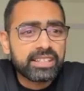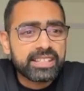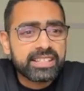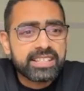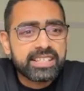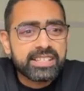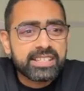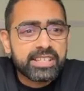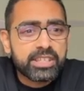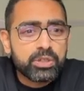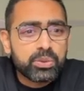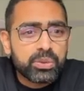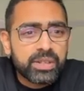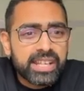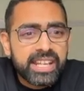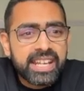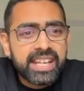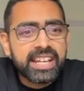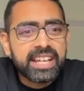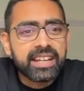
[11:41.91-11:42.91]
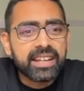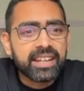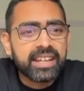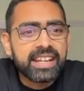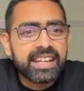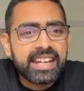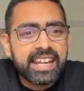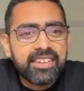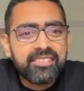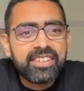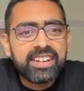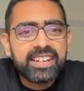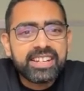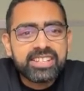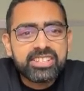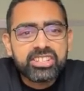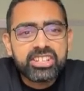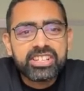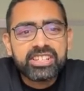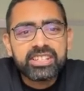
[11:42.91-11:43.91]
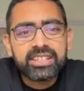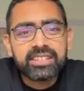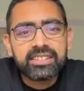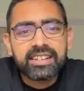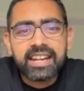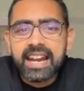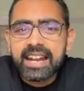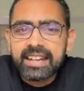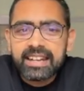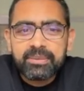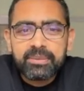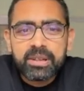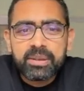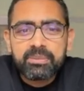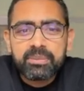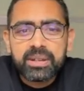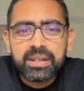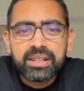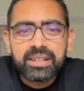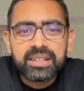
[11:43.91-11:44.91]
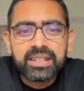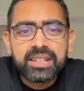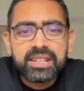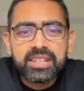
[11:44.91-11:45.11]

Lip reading: This is a unique 11-digit random number